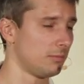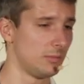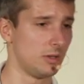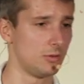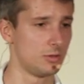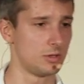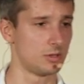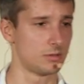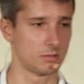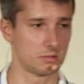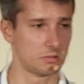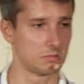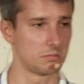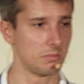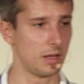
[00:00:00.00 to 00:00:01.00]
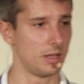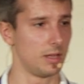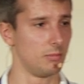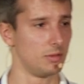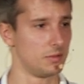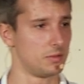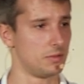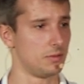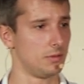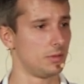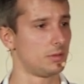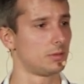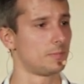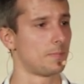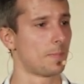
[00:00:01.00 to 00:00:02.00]
You're just unable to do
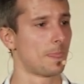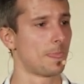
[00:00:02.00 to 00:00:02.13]
it.